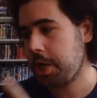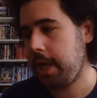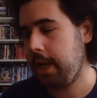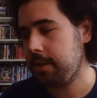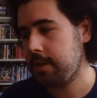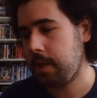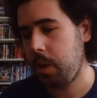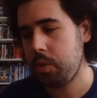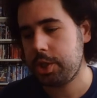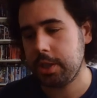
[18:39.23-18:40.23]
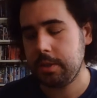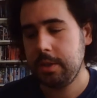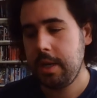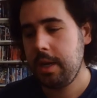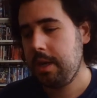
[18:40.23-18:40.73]
and Star Ocean,
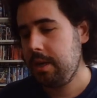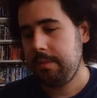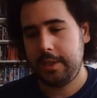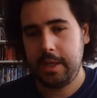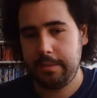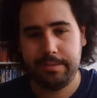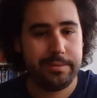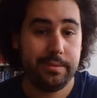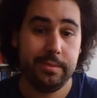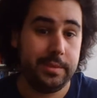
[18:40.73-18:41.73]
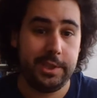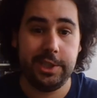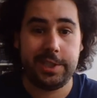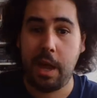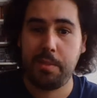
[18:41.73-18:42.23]
but it
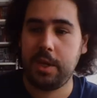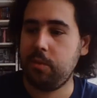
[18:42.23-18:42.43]
just happened.